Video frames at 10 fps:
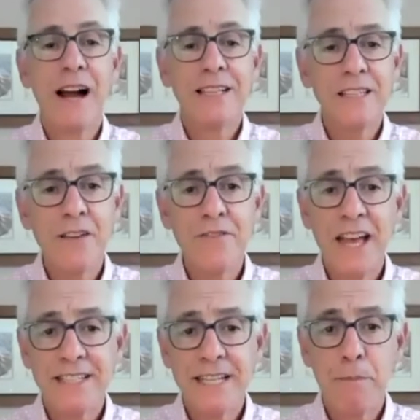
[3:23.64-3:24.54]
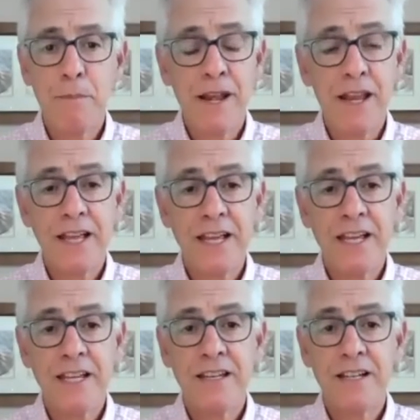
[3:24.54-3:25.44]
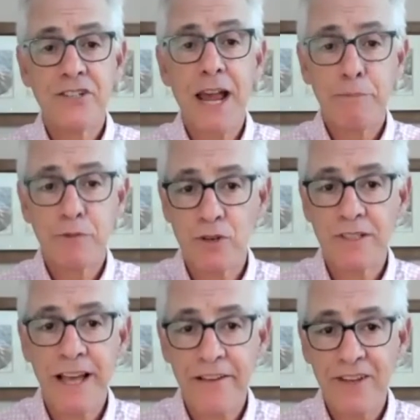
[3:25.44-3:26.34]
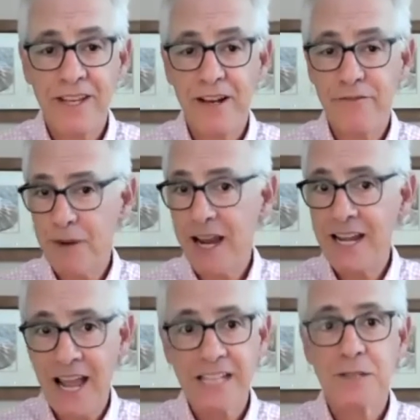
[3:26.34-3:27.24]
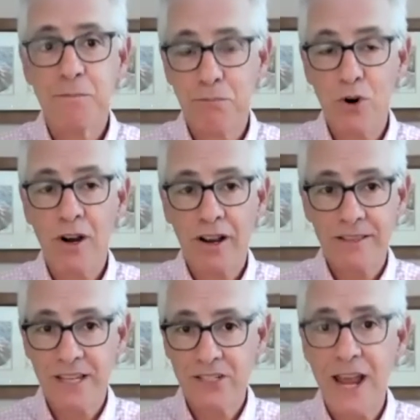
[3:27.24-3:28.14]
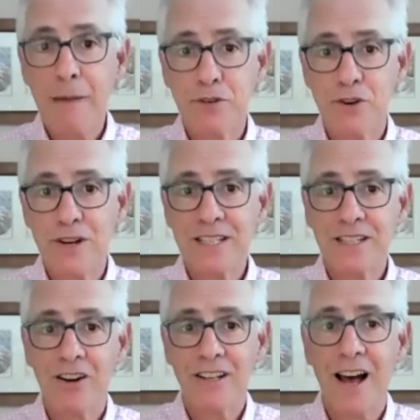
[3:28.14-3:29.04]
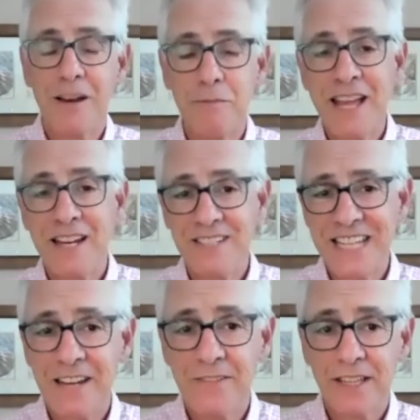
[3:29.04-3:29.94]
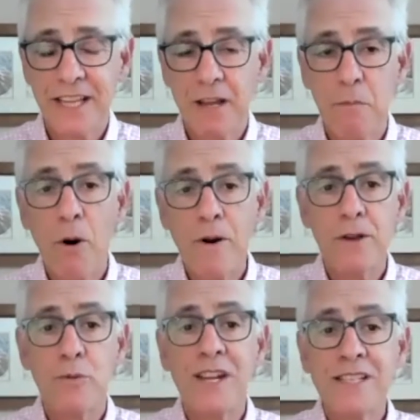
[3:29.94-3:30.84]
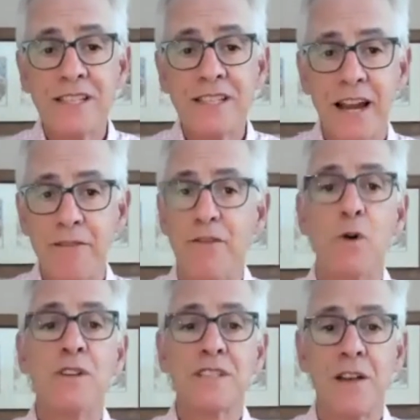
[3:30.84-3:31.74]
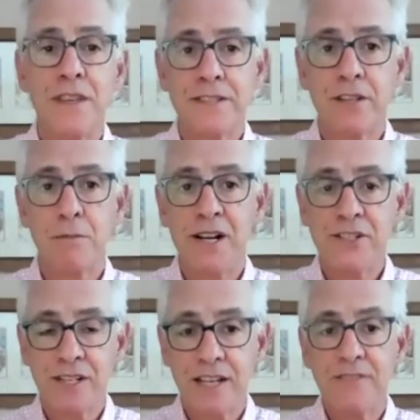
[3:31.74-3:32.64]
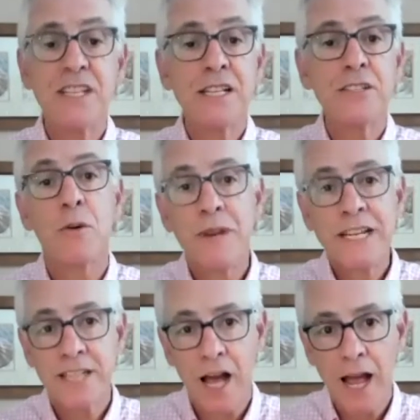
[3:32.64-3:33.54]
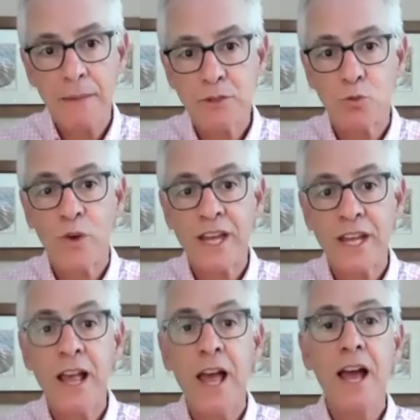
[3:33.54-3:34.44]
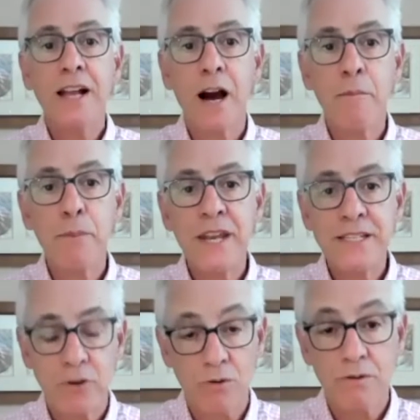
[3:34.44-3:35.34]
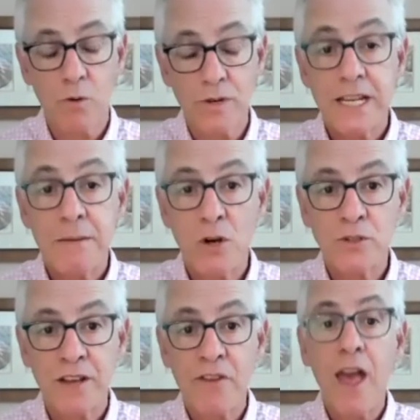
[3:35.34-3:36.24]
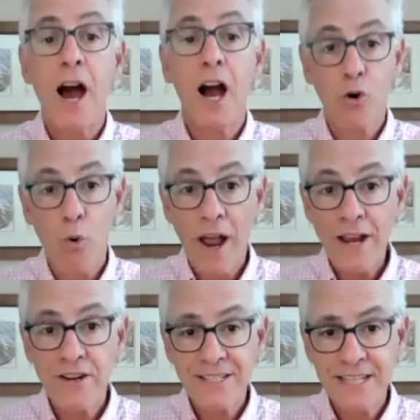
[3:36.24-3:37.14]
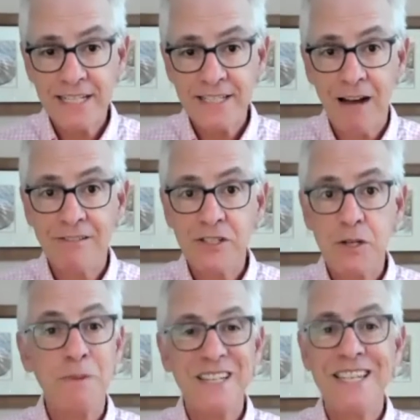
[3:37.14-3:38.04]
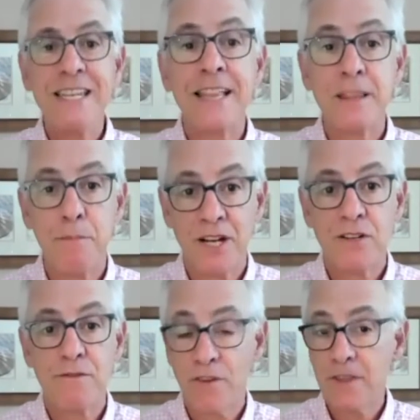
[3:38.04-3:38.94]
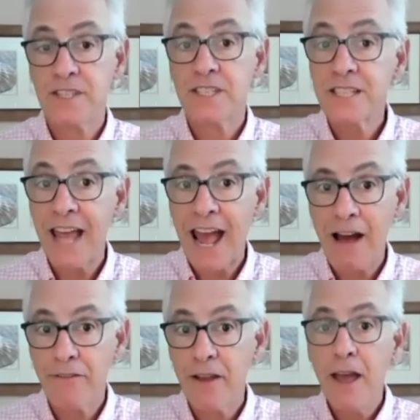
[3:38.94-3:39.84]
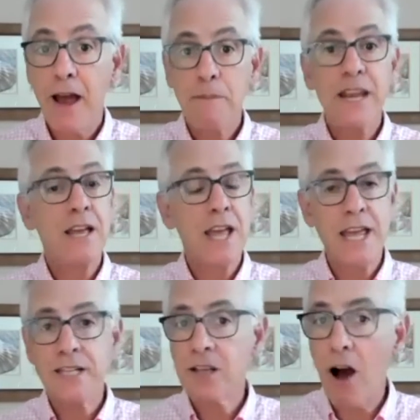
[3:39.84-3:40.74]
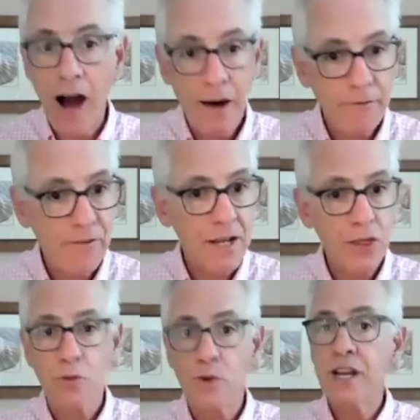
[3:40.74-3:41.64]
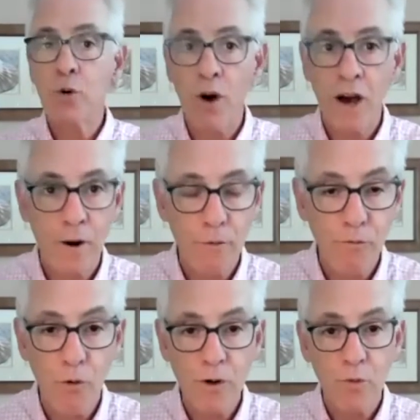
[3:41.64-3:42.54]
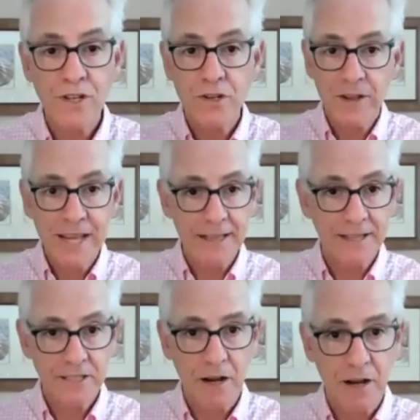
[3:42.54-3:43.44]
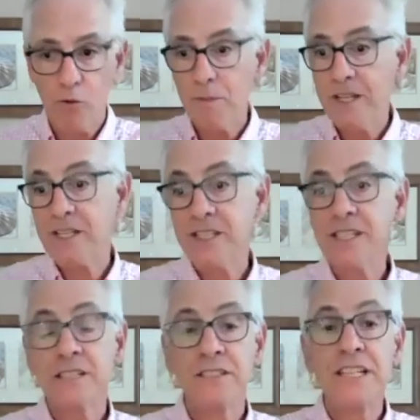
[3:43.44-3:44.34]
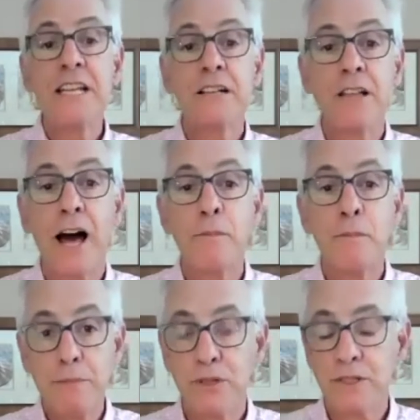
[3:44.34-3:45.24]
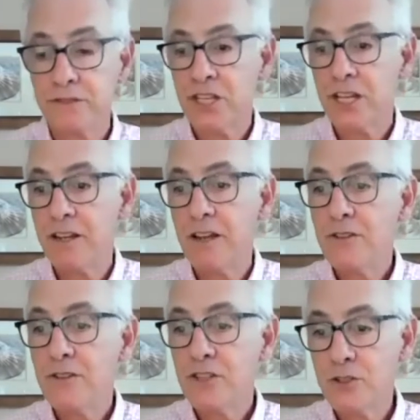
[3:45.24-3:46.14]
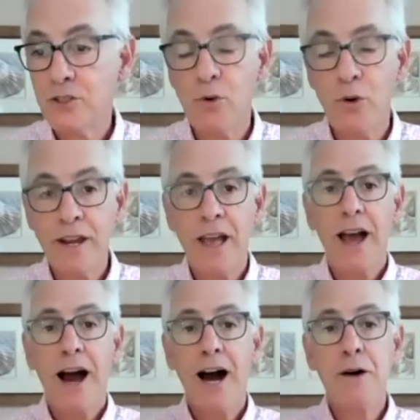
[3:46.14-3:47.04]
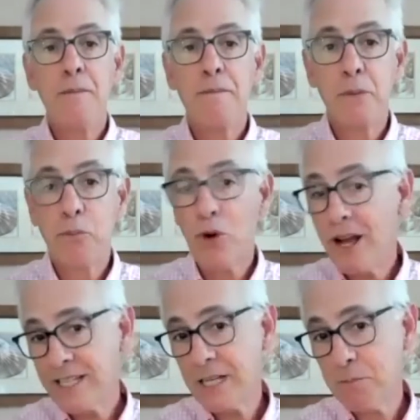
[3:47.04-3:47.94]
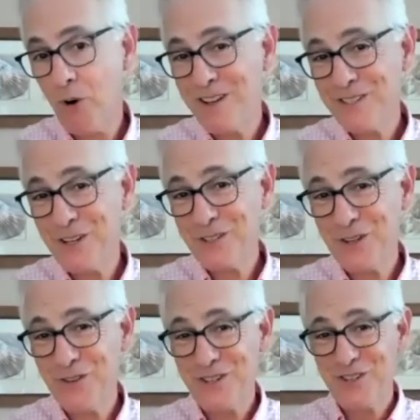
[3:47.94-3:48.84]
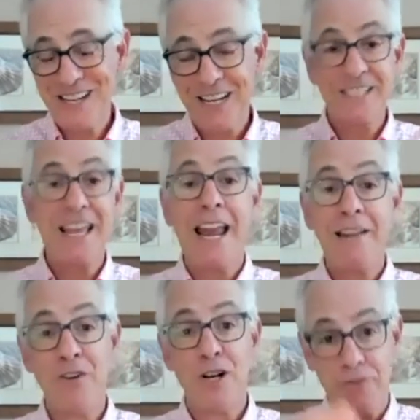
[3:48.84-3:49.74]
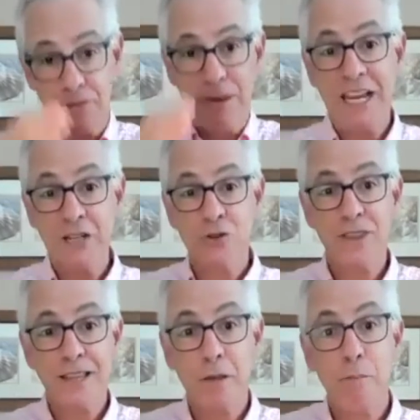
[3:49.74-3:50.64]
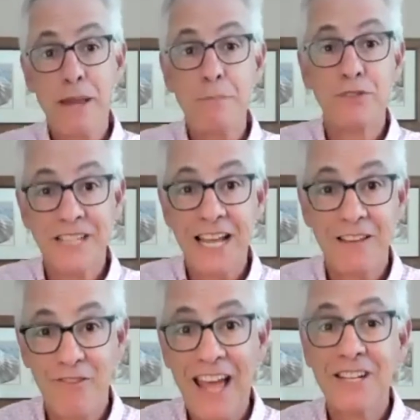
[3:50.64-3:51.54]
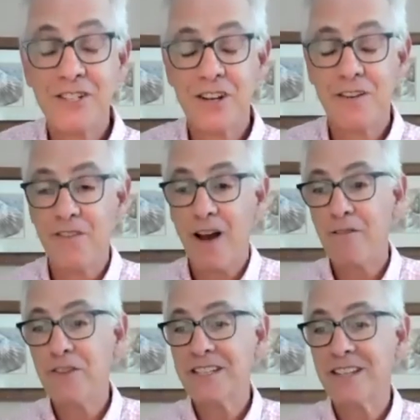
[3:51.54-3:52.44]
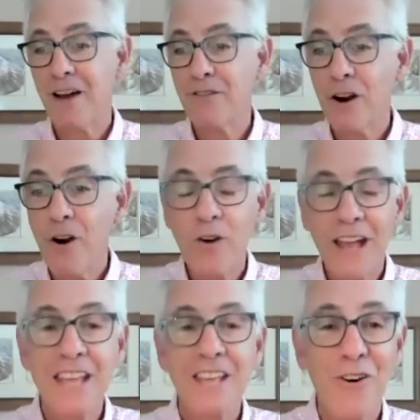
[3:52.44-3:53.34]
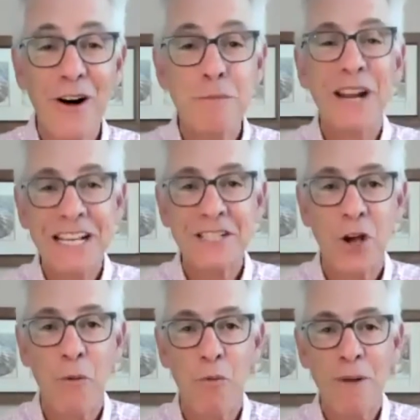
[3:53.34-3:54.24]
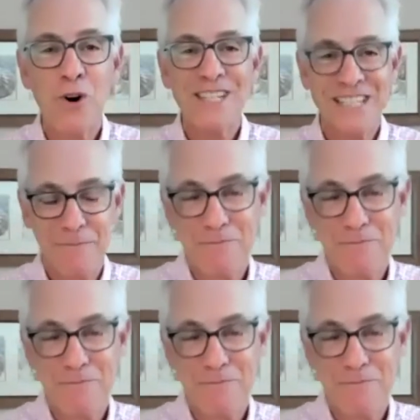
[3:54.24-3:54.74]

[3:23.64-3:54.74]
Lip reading: love that tip. And in chapter 11 of my next book, the chapter is called Automate Attentively. And part of the reason that I focused on this so much is I've seen so many times when companies or CMOs have acquired a technology but didn't get the budget for the staff. I mean, it's often a 3-to-1 or 4-to-1. You get the software, but you still need a lot of people to do it. The process part is also interesting because that involves making sure that the people take advantage of the software. Okay, Johan, bring us home. One more tip.